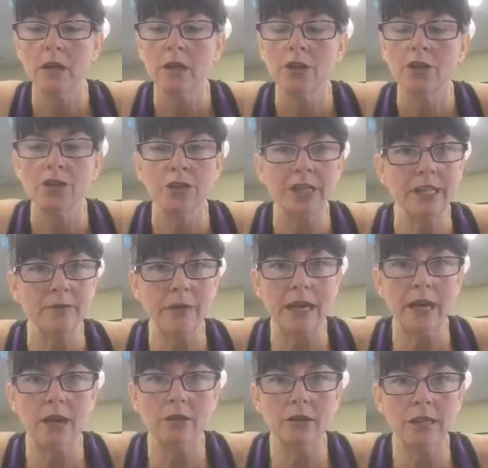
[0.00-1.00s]
your
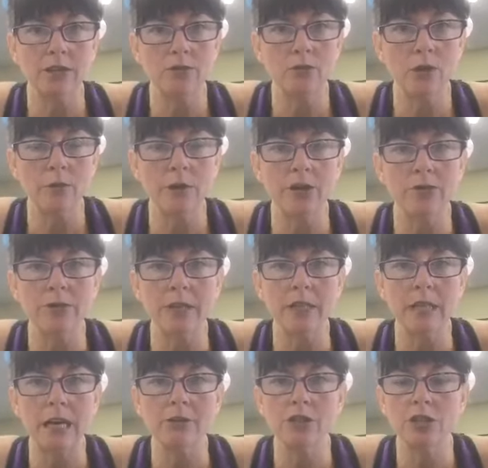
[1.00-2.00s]
email and that you want me to reach
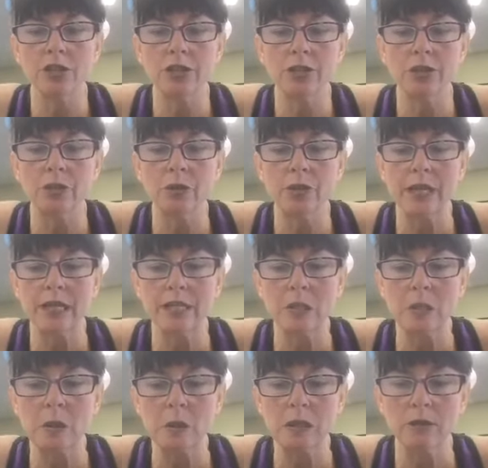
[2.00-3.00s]
out to you, and I
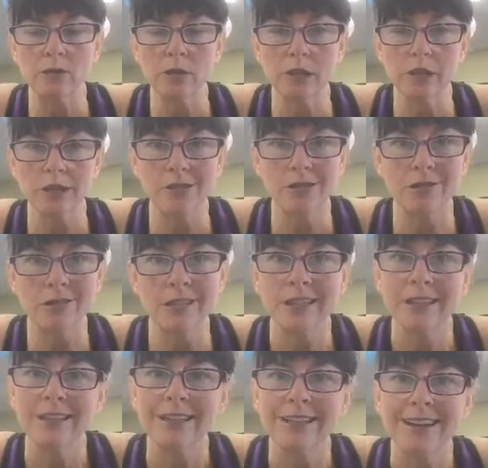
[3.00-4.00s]
certainly will.
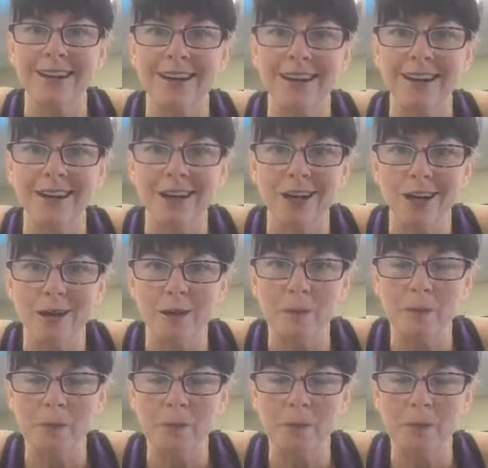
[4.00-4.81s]
Are